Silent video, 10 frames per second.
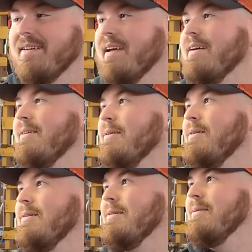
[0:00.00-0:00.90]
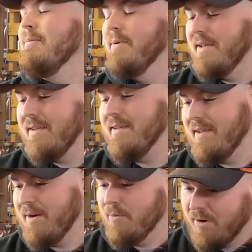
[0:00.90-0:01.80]
Yeah. We can.
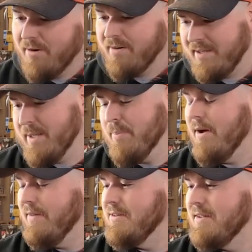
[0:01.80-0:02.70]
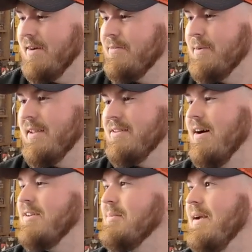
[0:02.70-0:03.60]
Yeah, we're all going to keep all this stuff, but that's
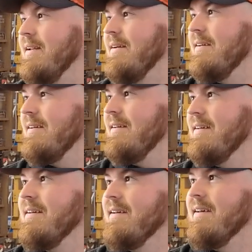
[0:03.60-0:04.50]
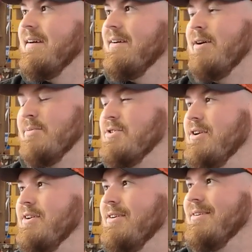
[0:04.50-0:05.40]
awesome, ain't it? Oh, I'm sure
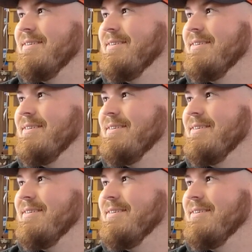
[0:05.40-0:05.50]
you do.